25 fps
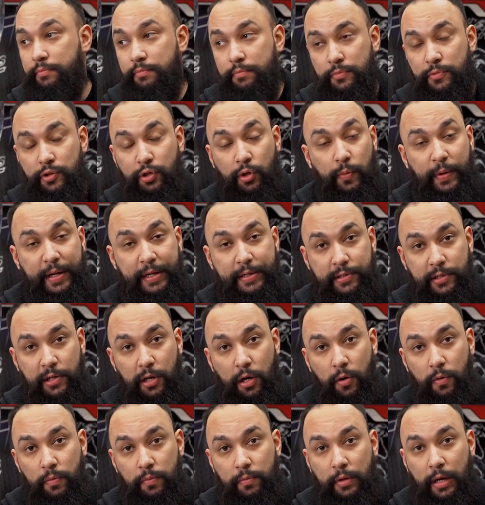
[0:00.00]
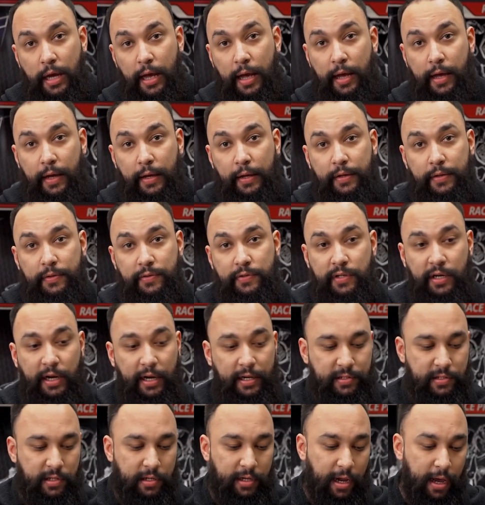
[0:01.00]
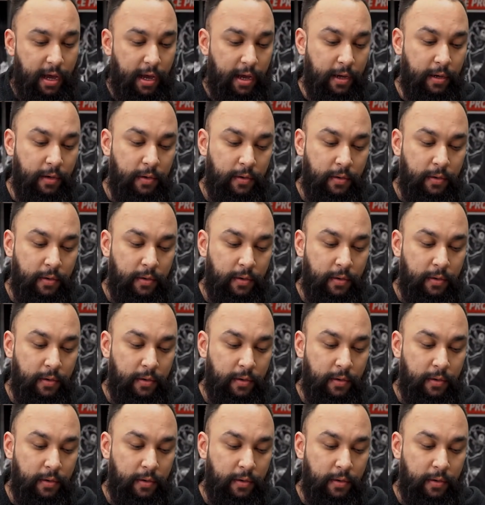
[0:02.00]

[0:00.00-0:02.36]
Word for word: two weeks ago, and today's the day.